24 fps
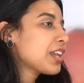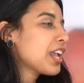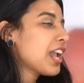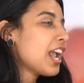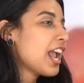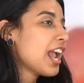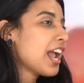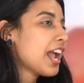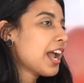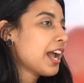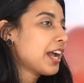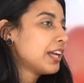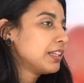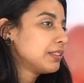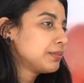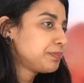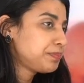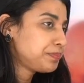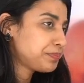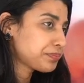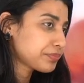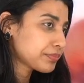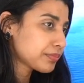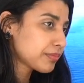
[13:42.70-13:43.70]
and
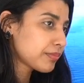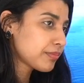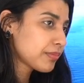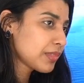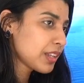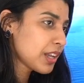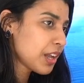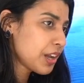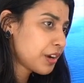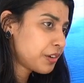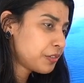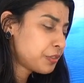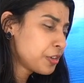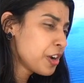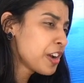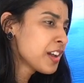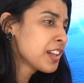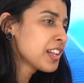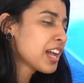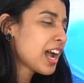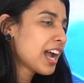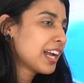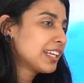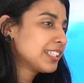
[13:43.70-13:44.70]

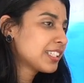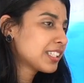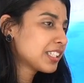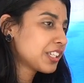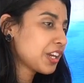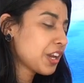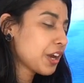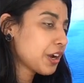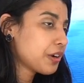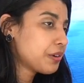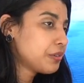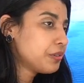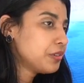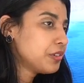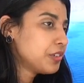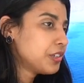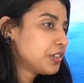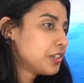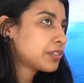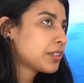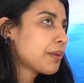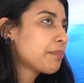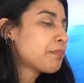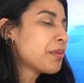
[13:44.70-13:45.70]
realized you know
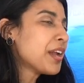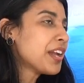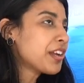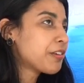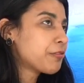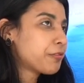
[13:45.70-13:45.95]
the big